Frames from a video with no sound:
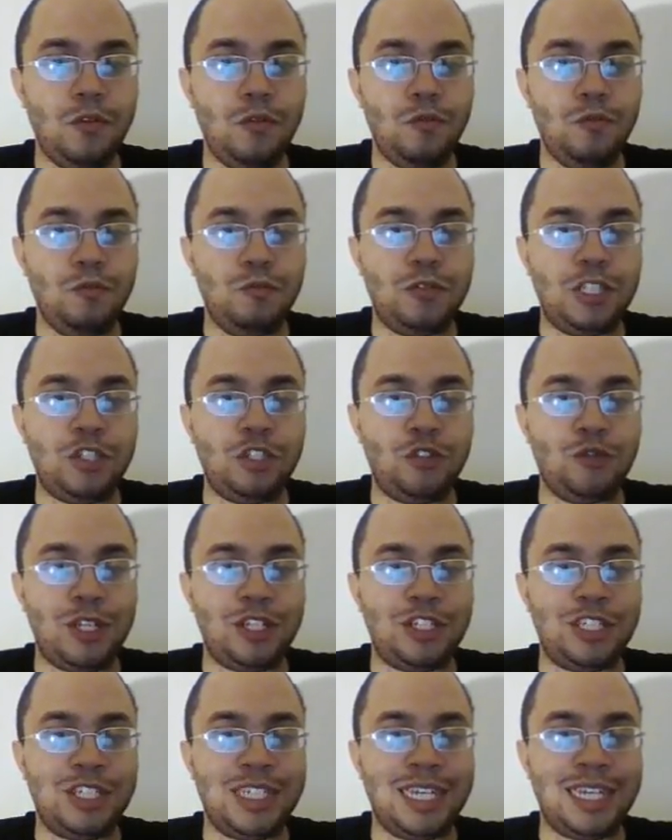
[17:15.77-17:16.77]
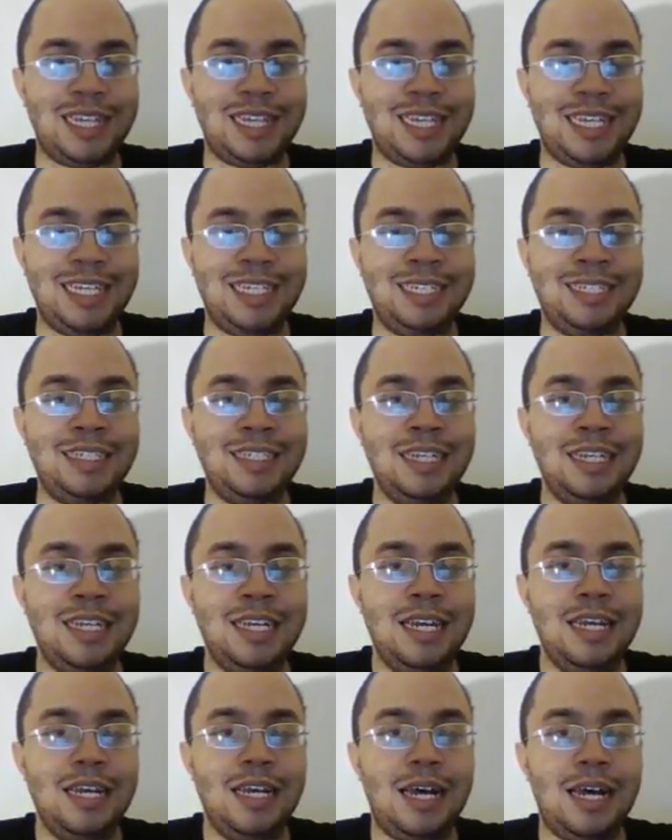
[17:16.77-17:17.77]
situations like these.
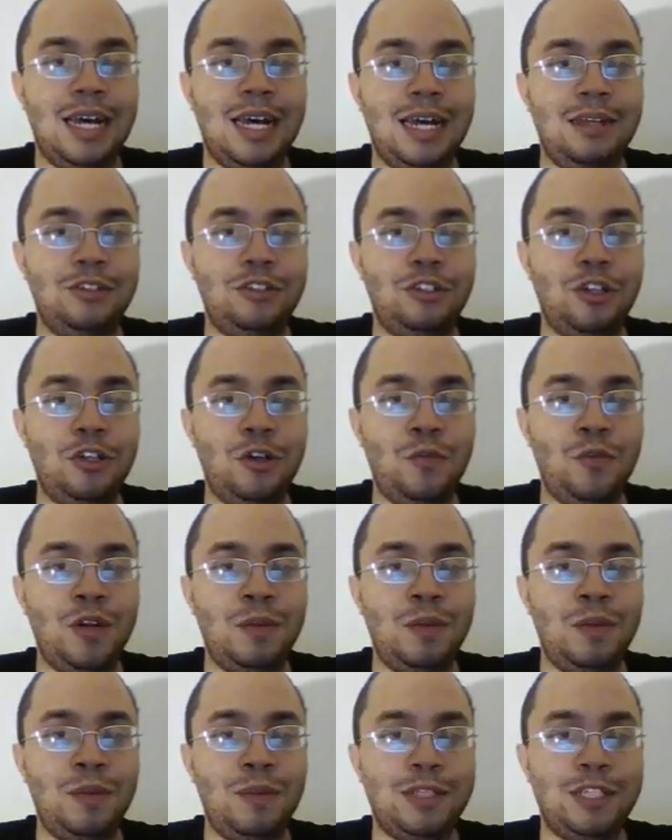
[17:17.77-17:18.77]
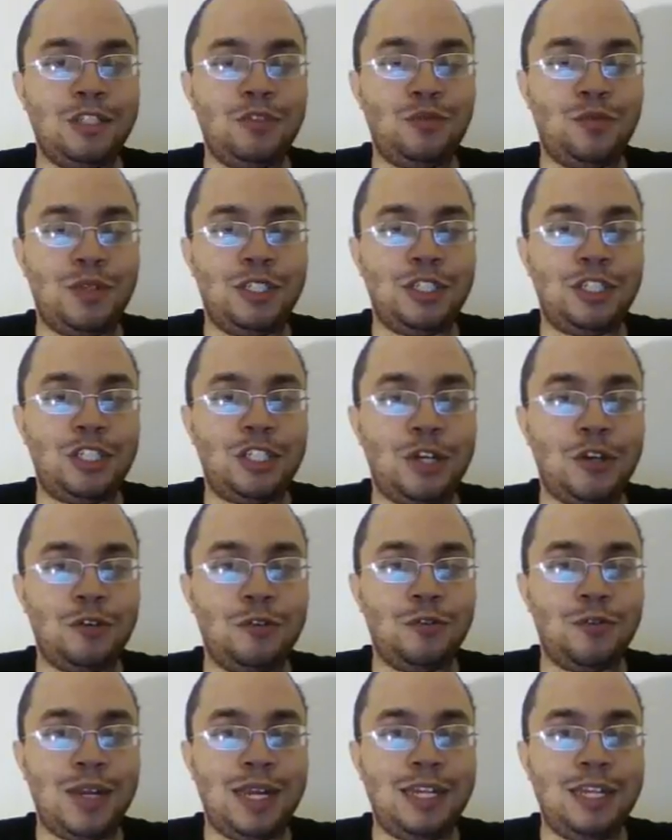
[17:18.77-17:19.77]
Don't worry about this 1 stone,
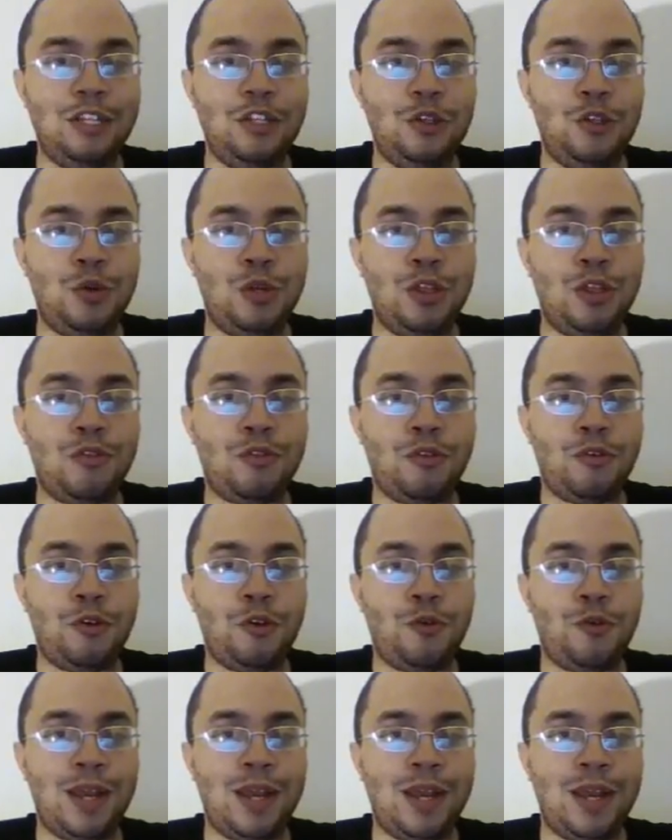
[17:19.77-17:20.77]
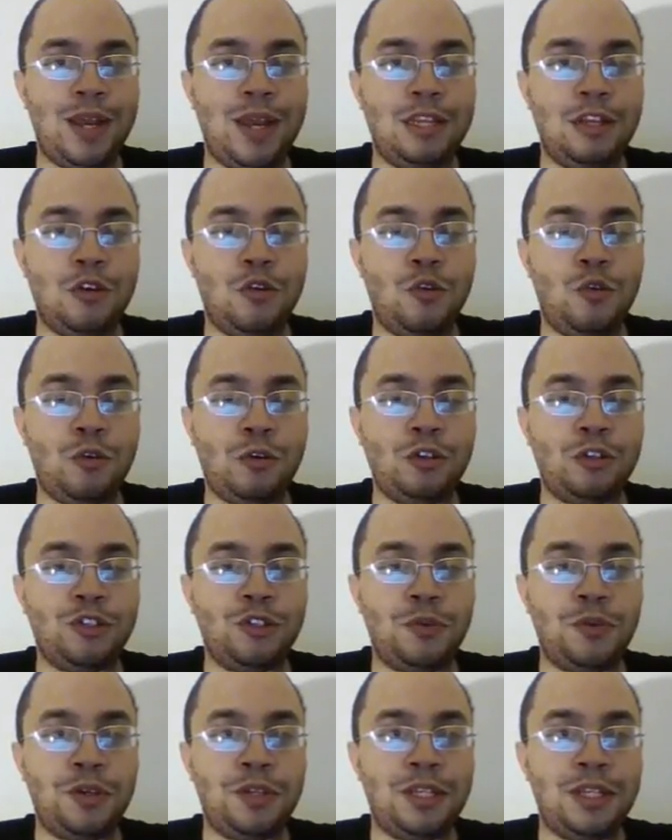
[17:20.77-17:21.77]
right? You can throw it away. The corners are
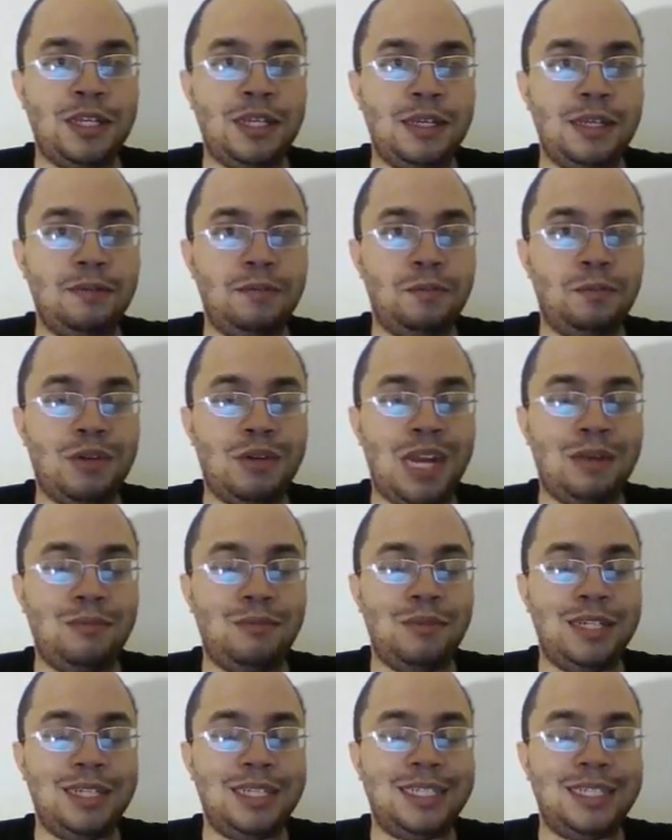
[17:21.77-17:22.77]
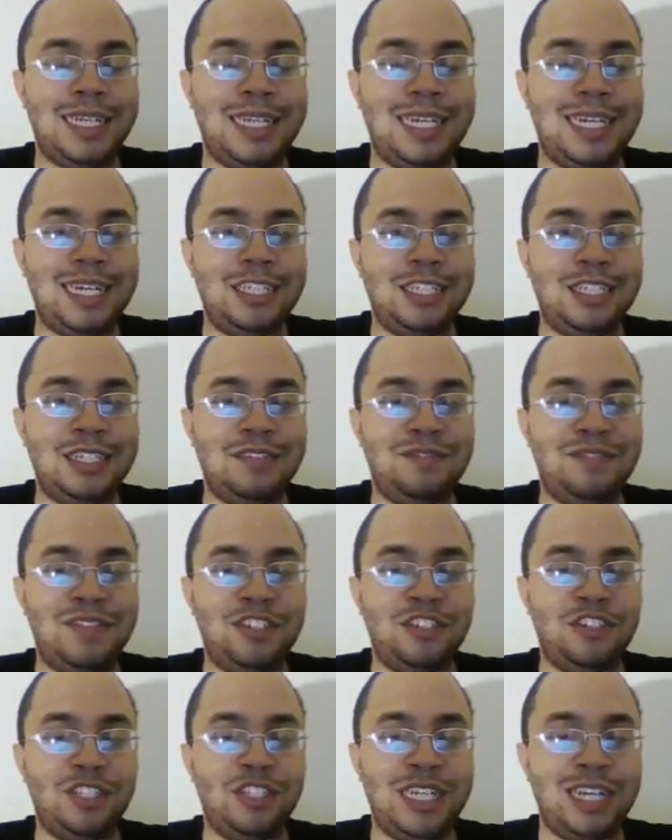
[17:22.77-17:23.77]
where the prime real estate is, the
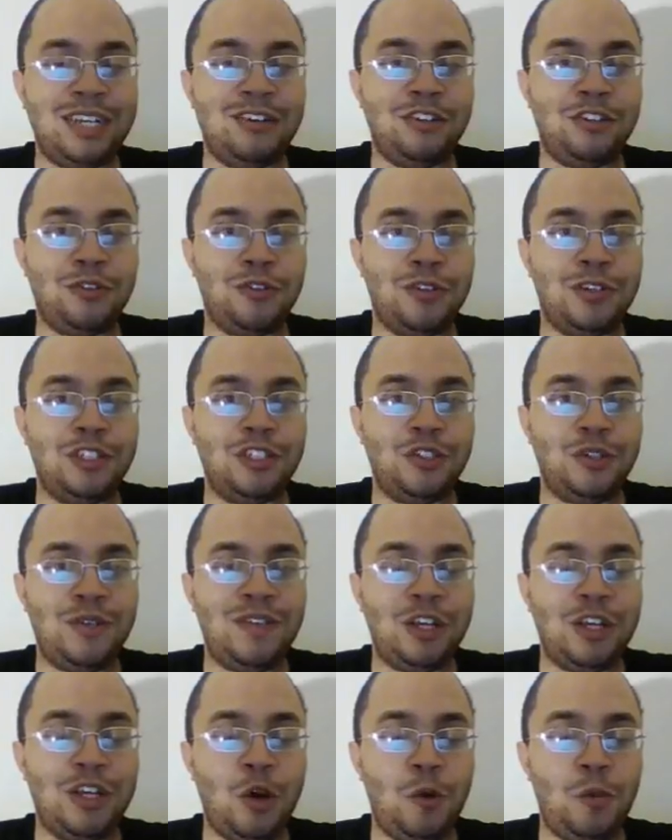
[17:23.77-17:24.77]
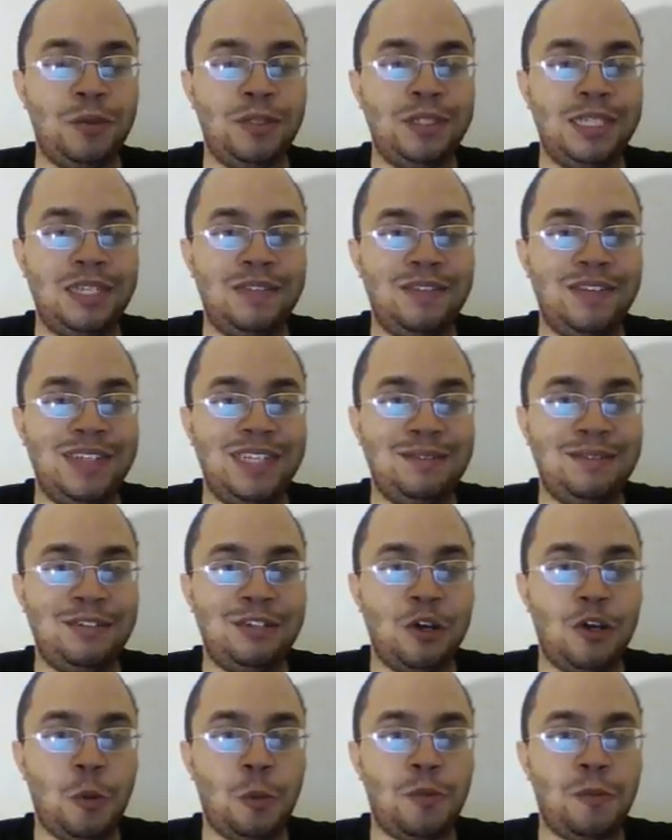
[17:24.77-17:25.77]
efficient territory. So if he leaves it
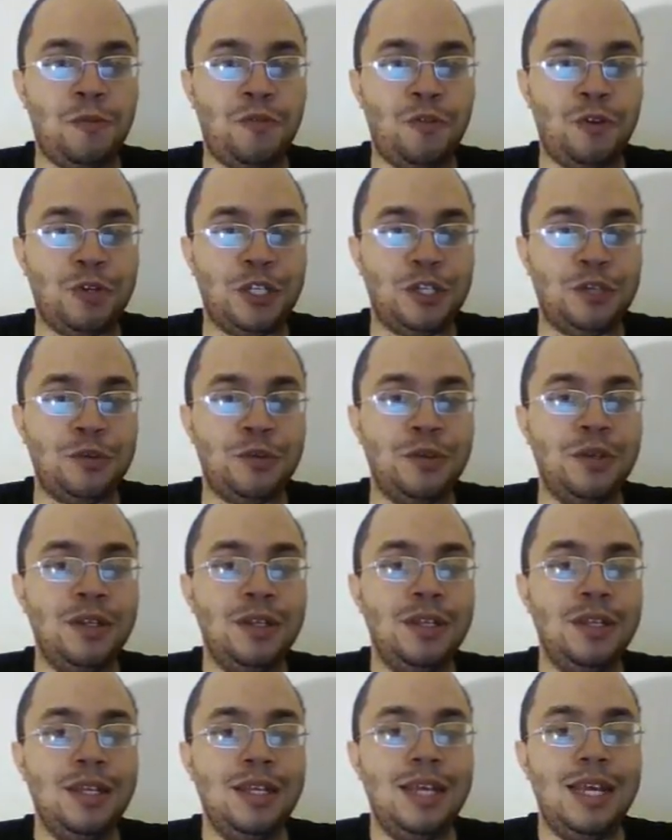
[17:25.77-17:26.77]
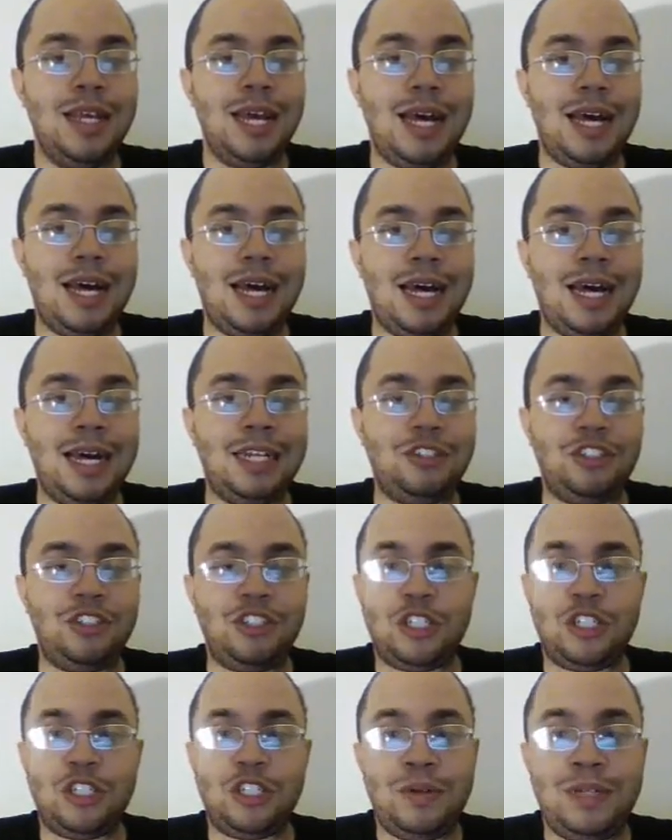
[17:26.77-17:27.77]
open for you, just
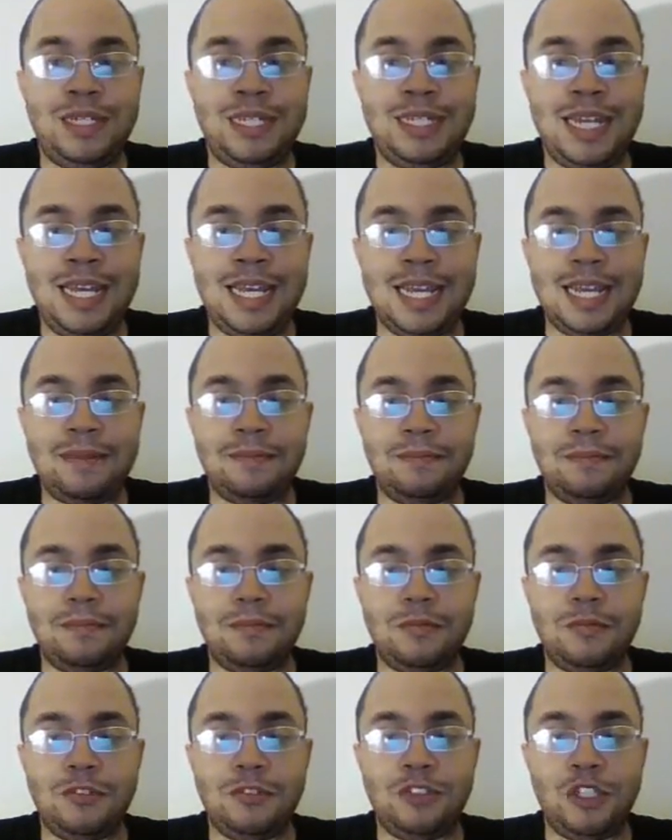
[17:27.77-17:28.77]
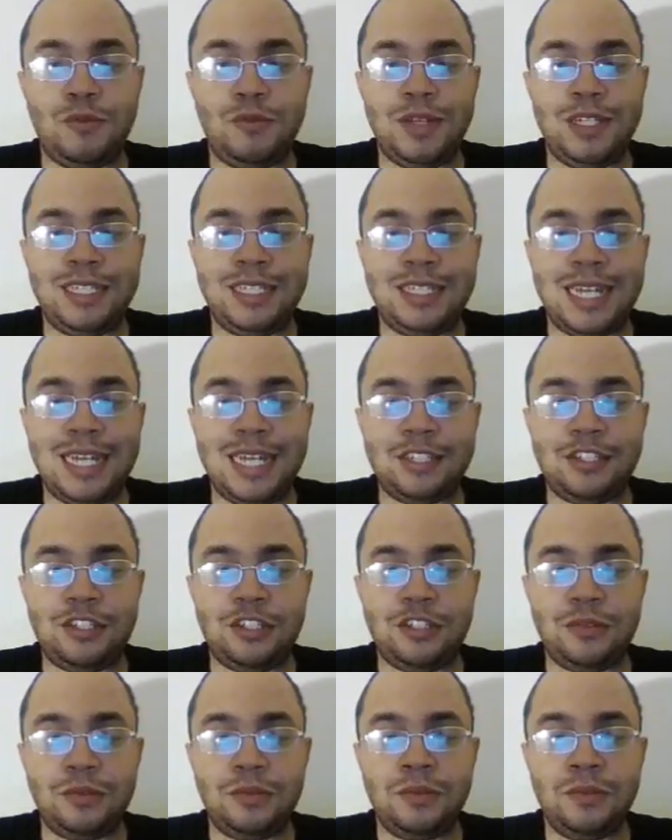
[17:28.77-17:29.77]
go in and take it. There's no reason not to.